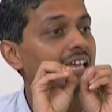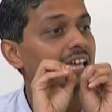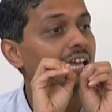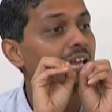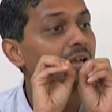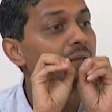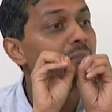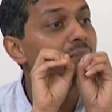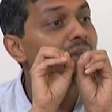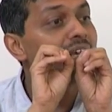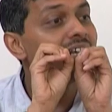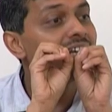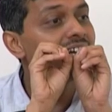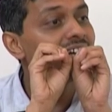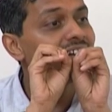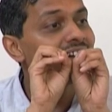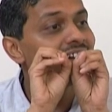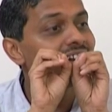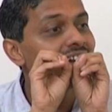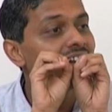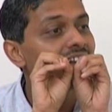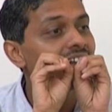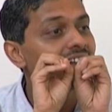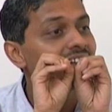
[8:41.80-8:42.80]

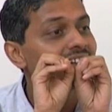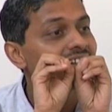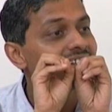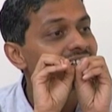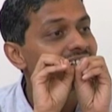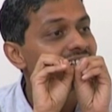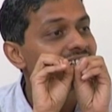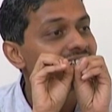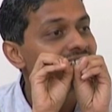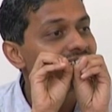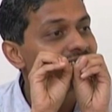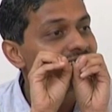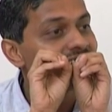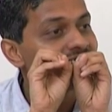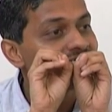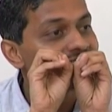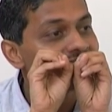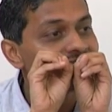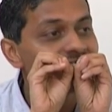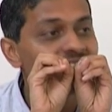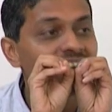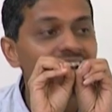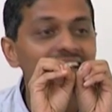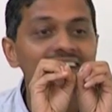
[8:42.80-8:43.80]
emitting
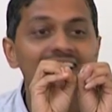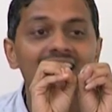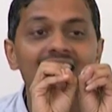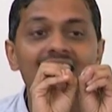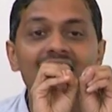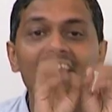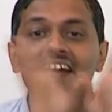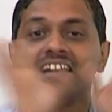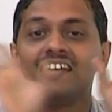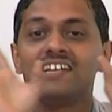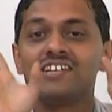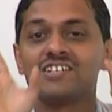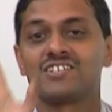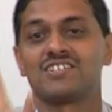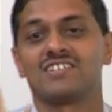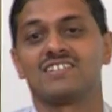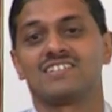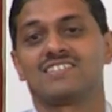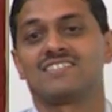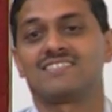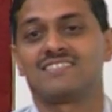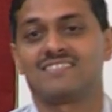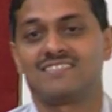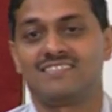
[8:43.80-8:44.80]
that
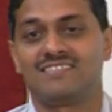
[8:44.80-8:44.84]
reddishness.